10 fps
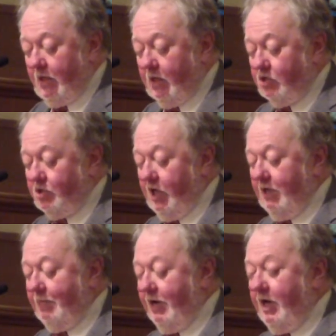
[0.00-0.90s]
In a study
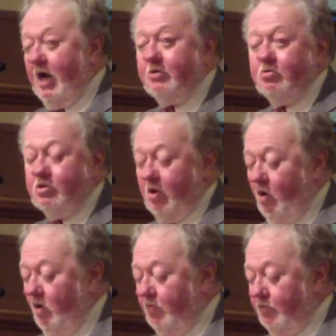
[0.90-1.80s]
by doctors at
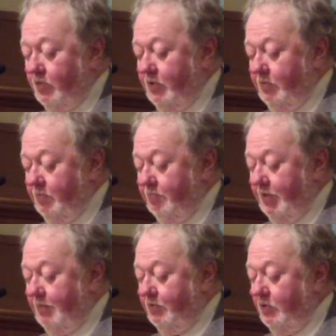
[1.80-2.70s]
Harvard,
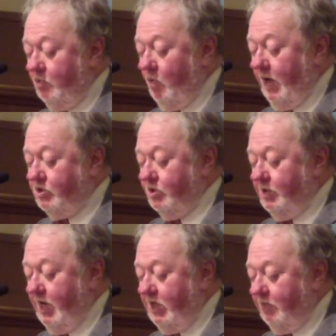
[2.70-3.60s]
people who watched a
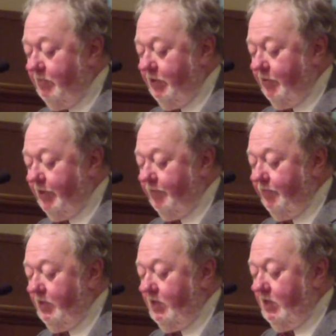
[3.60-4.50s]
documentary
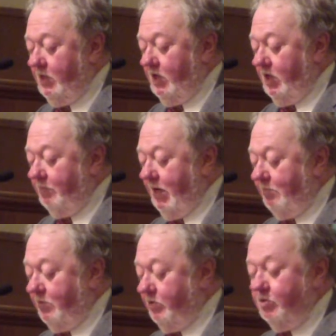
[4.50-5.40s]

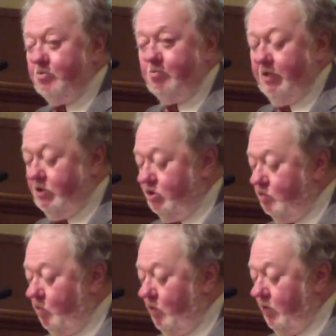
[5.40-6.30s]
about Mother
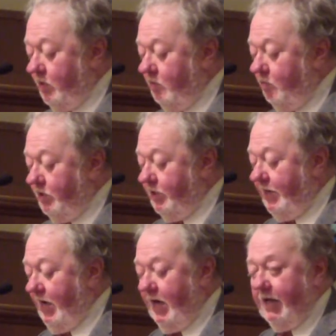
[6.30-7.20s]
Teresa's work with the
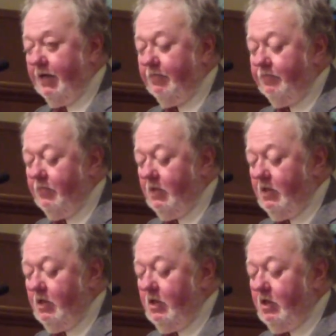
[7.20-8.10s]
dying
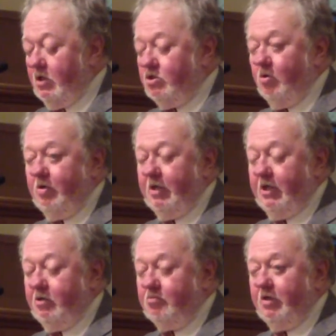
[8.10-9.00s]
showed an
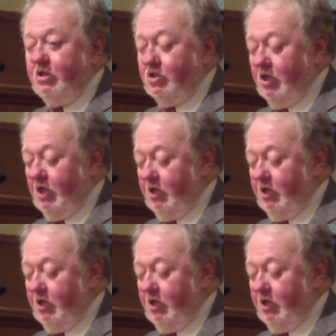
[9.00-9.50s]
increase